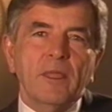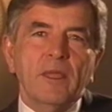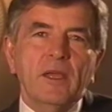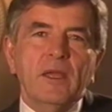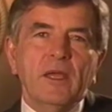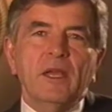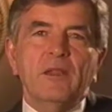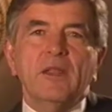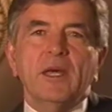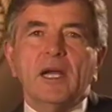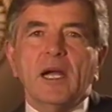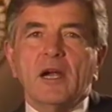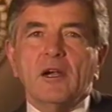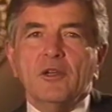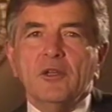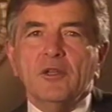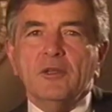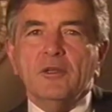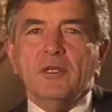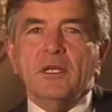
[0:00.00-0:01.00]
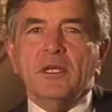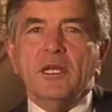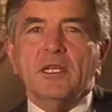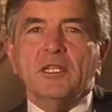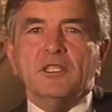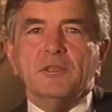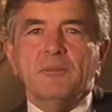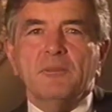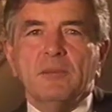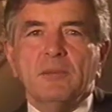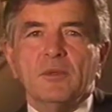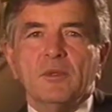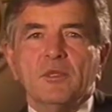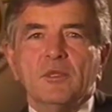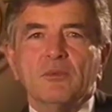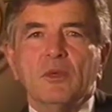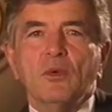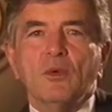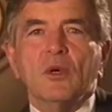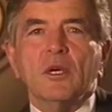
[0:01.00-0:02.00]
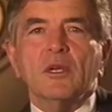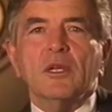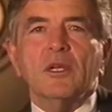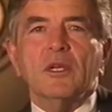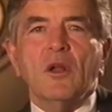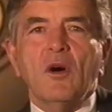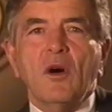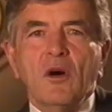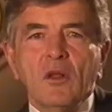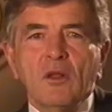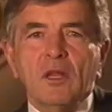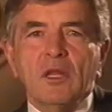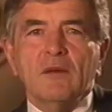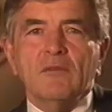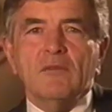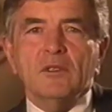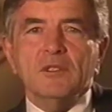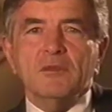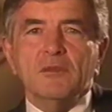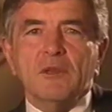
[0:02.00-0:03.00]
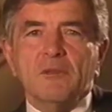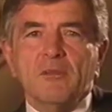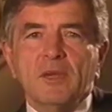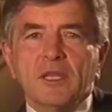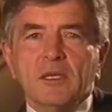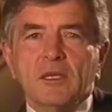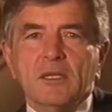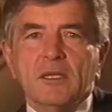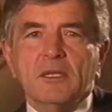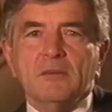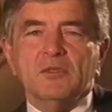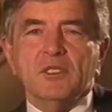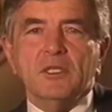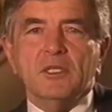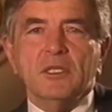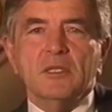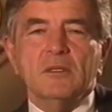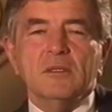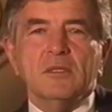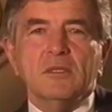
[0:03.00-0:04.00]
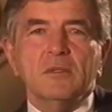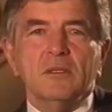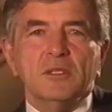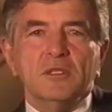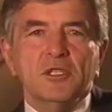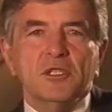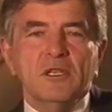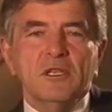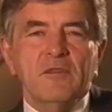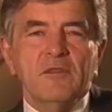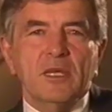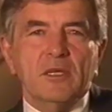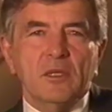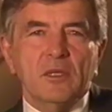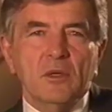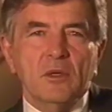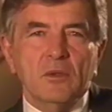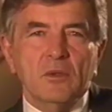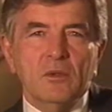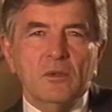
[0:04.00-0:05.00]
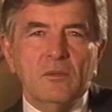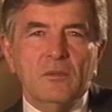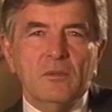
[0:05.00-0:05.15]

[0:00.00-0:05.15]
and that our union and its members will work at all levels with Bethlehem Steel to achieve that goal.